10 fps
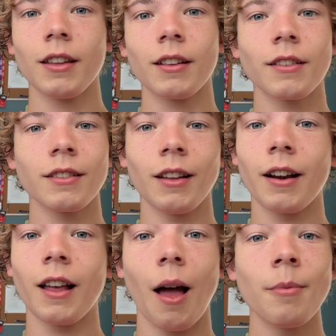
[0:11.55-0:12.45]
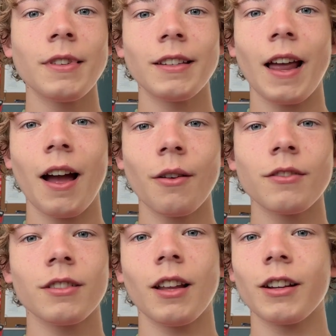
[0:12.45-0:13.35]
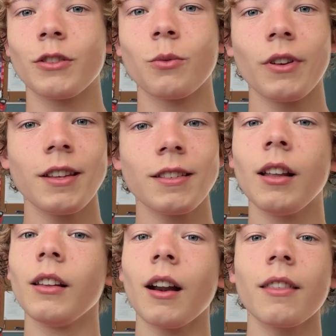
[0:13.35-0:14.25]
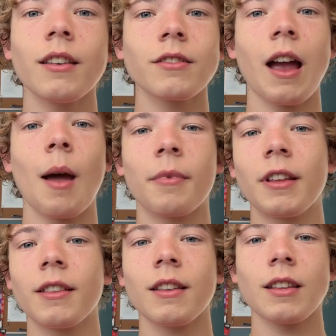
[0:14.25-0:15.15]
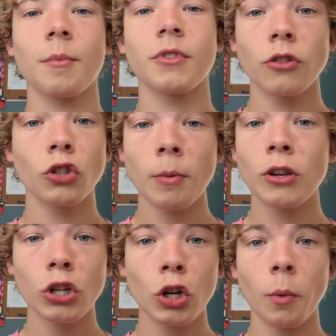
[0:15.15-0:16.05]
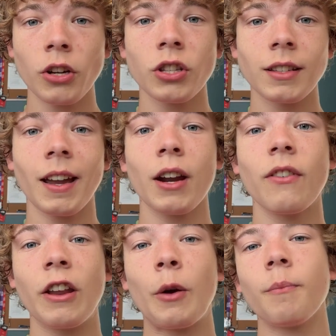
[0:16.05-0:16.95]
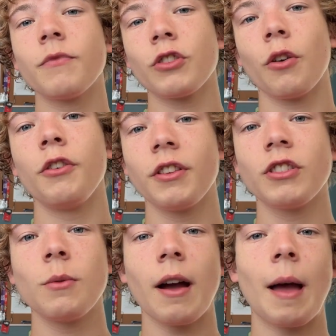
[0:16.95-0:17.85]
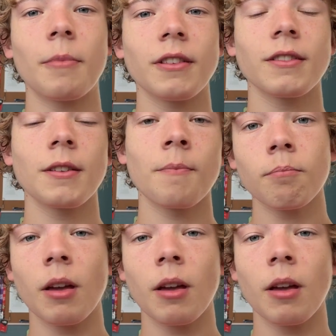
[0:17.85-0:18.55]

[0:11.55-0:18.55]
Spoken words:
There's a lot of ups and downs, a lot of twists, a lot of things are happening in this episode. So make sure you're watching the entire video so you can see what happens.